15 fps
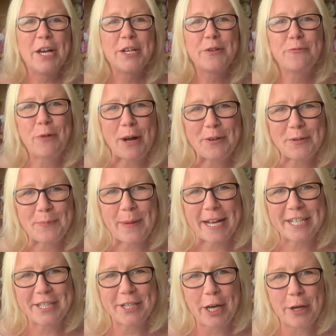Welcome
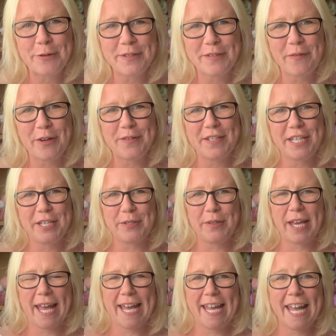back to Cosy Rosie
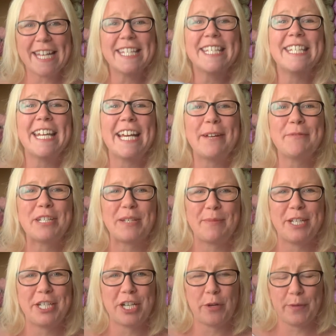UK, and today I'm going to be
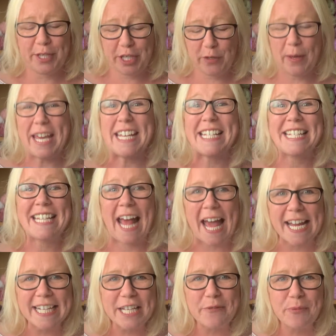showing you
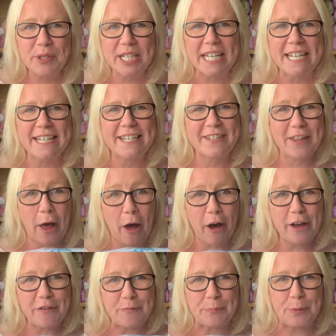exactly what it is that
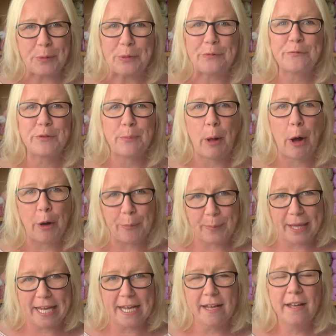I've bought from
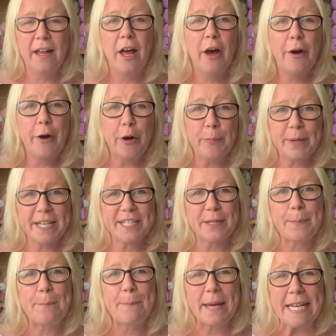Hobbii. Hobbii is an
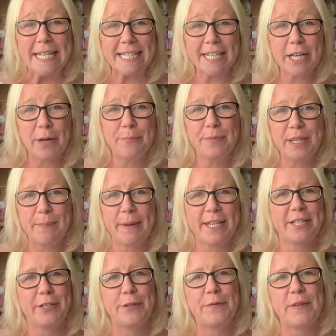amazing company
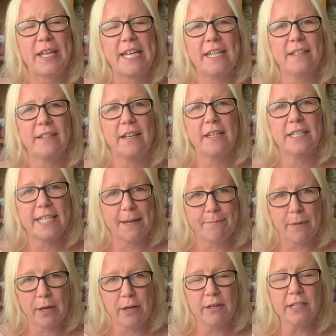based over in
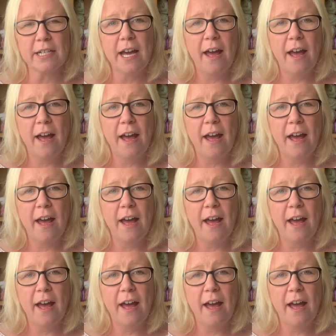Denmark,